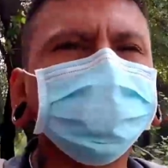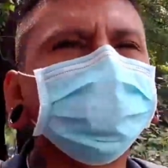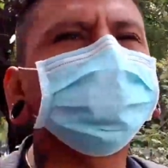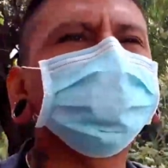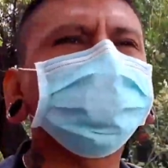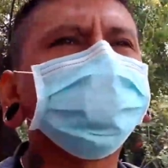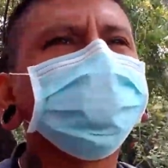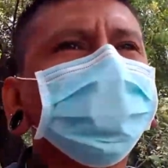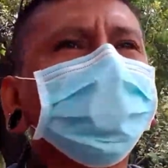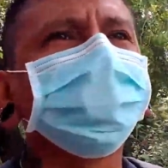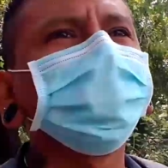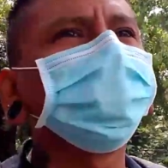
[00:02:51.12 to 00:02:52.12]
amigos,
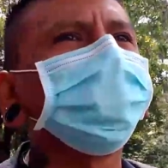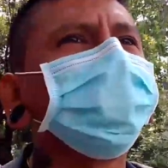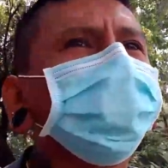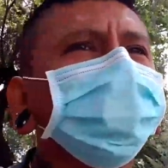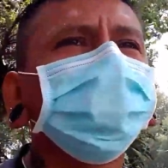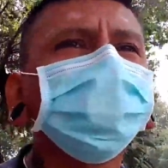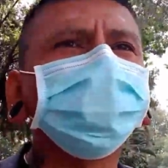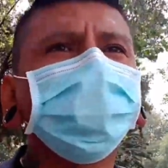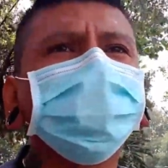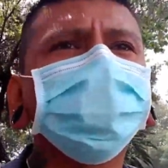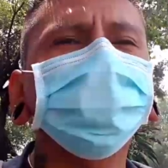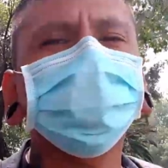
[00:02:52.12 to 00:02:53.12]
I'm finally
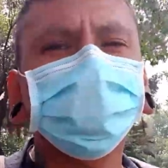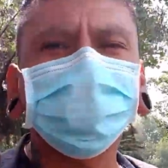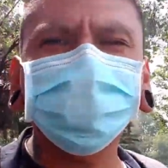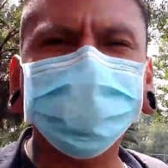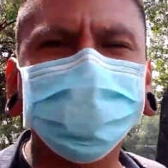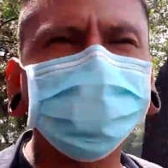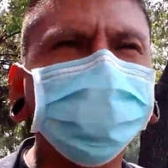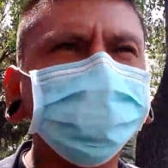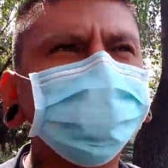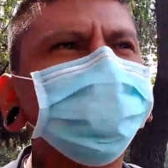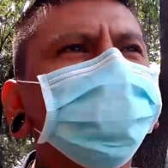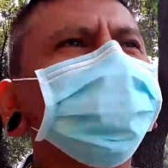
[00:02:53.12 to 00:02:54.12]
arriving, and I just realized
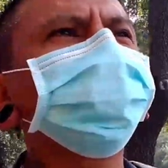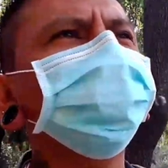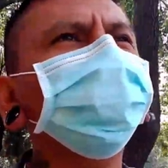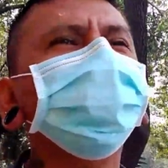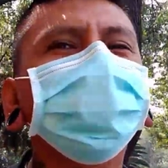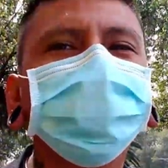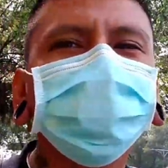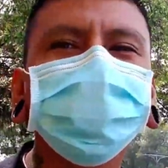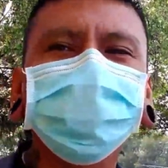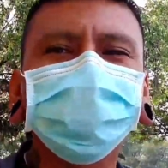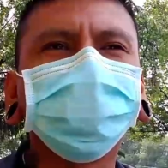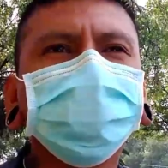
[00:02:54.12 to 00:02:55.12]
it wasn't even a
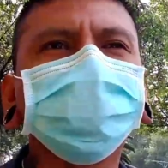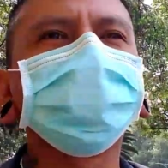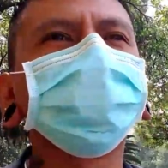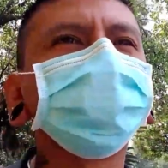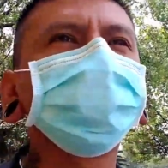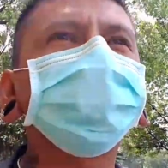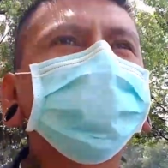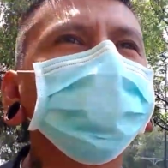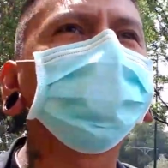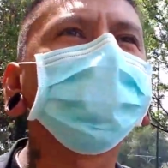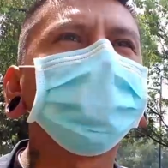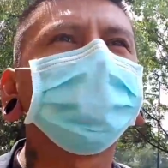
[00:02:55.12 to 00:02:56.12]
5-minute walk from the
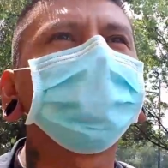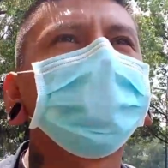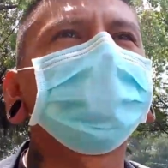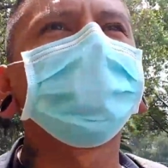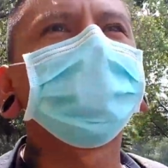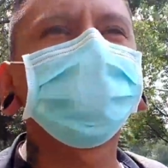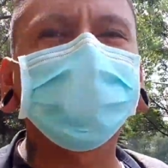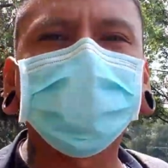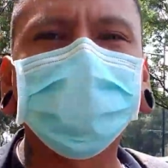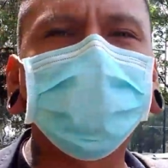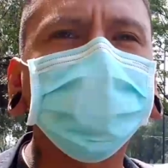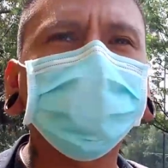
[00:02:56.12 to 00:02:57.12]
metro,
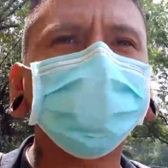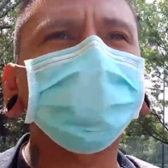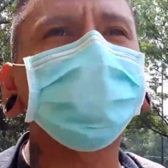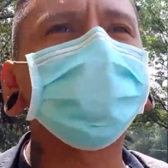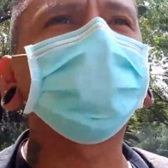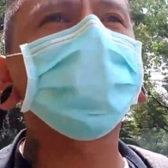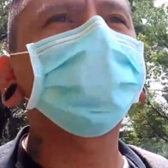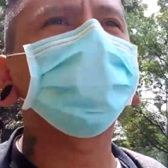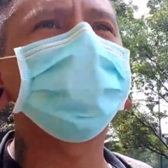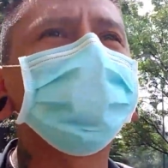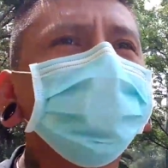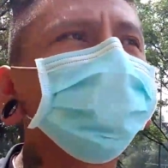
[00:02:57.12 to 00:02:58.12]
and I thought it was gonna be a lot
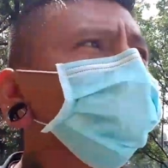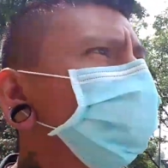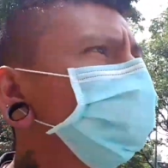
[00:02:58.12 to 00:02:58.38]
longer.